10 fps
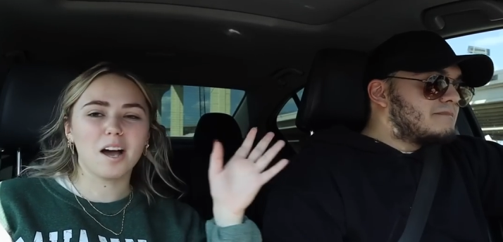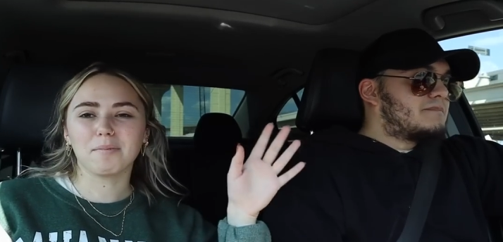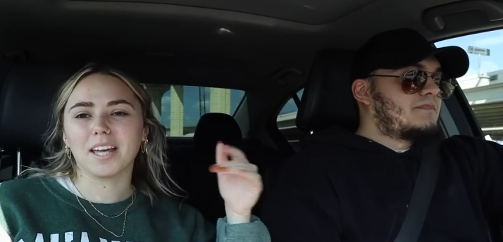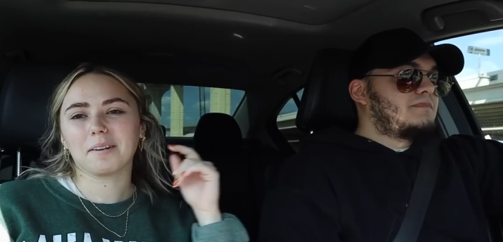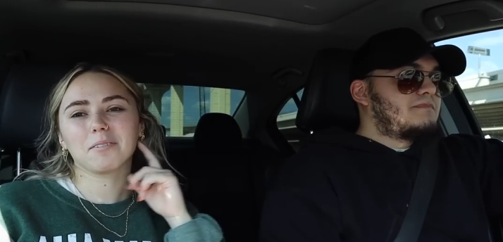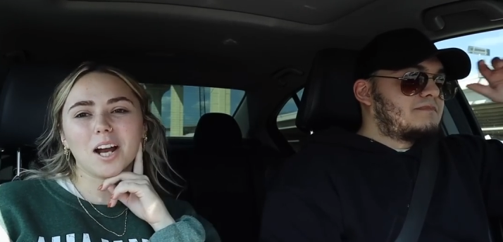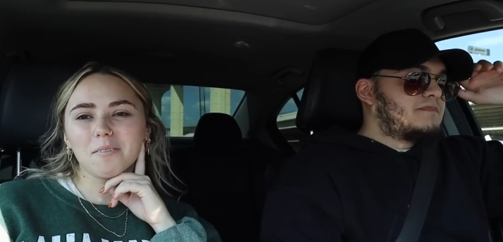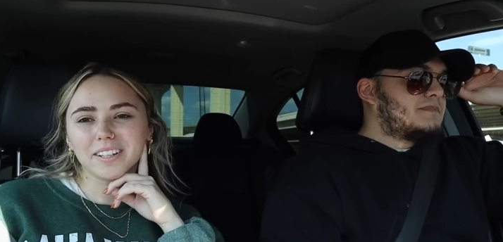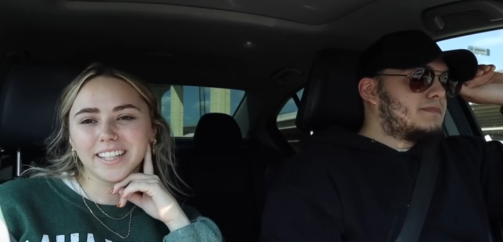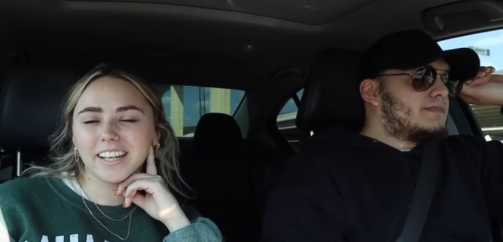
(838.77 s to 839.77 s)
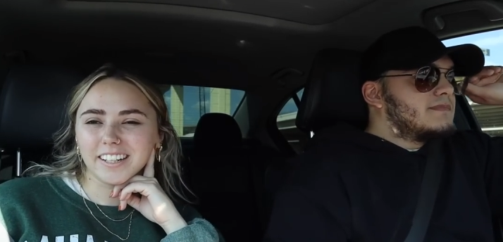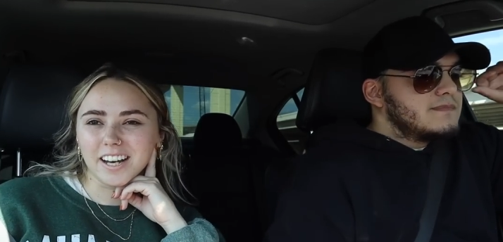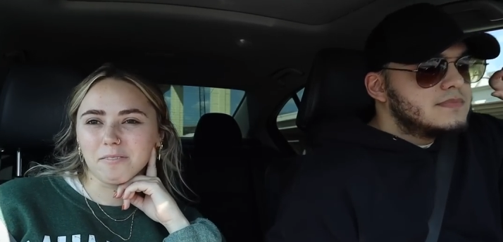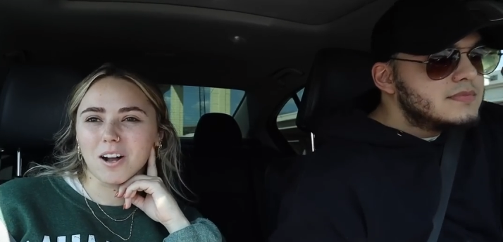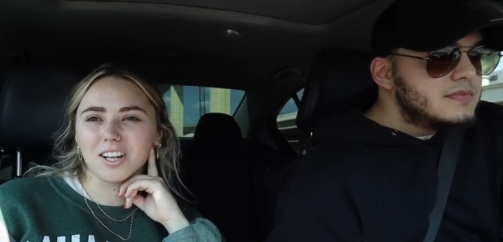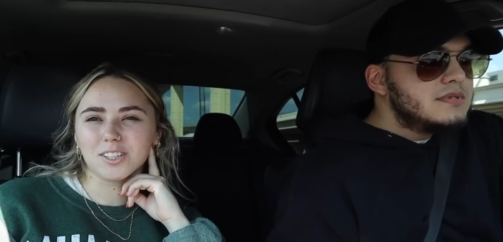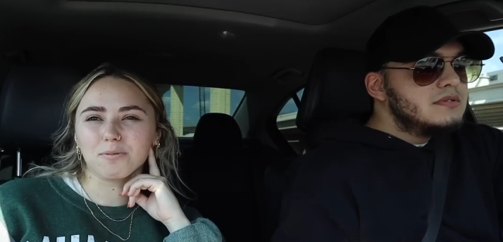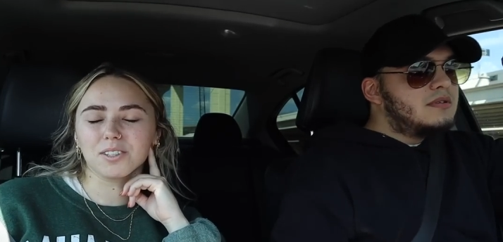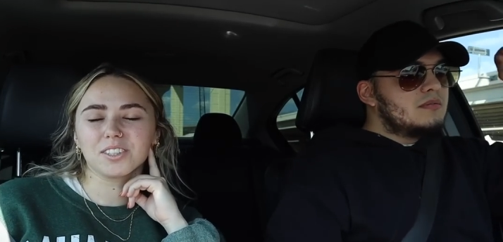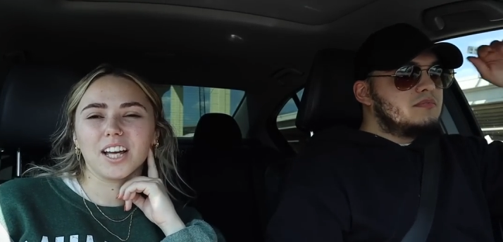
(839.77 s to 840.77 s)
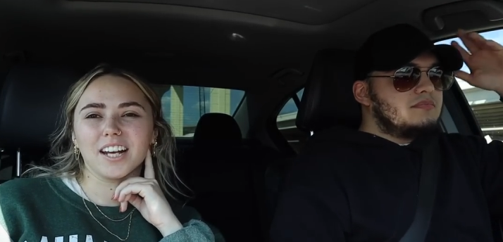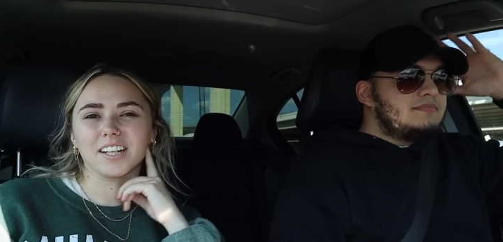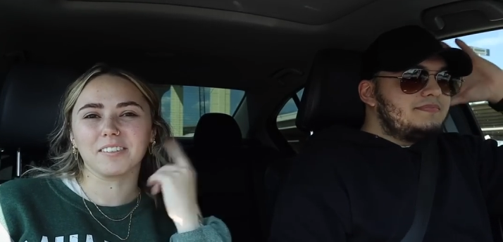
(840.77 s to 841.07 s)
Speaker 1: I'm kidding. We're not really in any rush. We're just kind